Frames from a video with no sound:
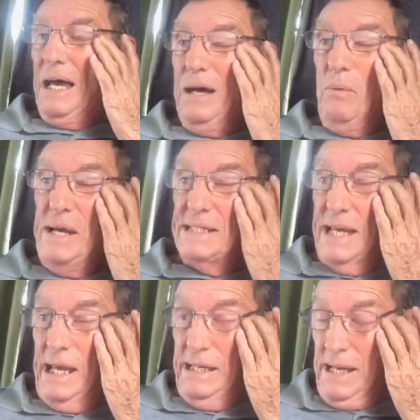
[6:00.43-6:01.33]
We
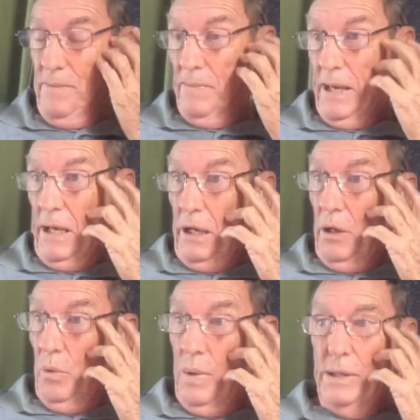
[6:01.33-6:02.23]
said,
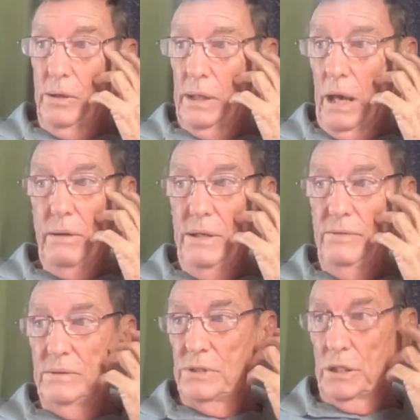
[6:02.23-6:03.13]
we're not
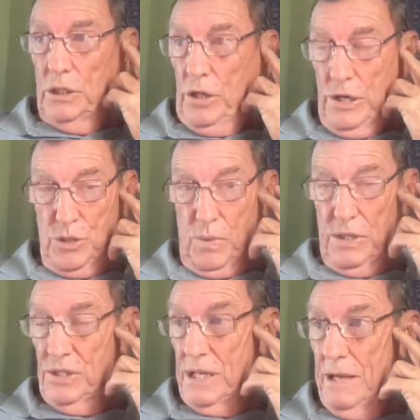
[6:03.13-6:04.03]
going to the light switch,
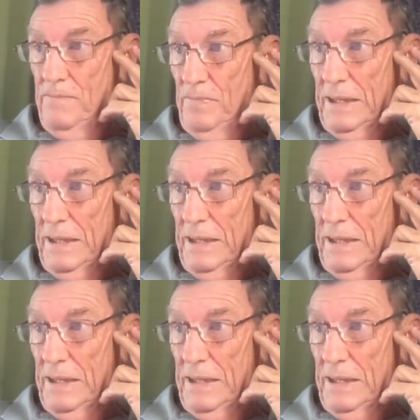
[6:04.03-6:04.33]
Sam.